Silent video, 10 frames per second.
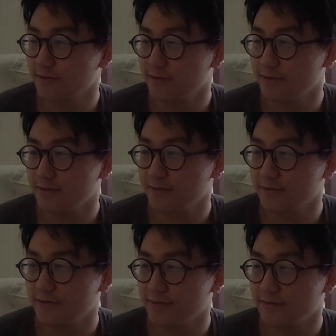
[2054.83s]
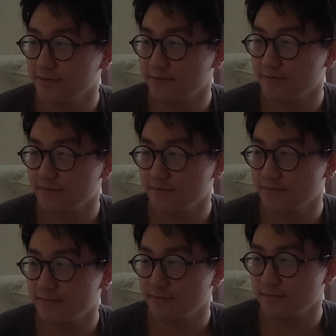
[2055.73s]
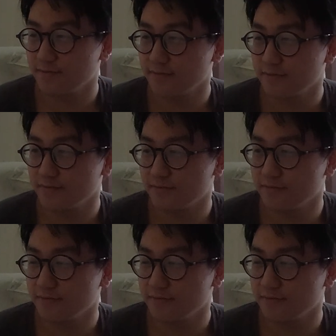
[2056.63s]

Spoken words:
Nothing is said.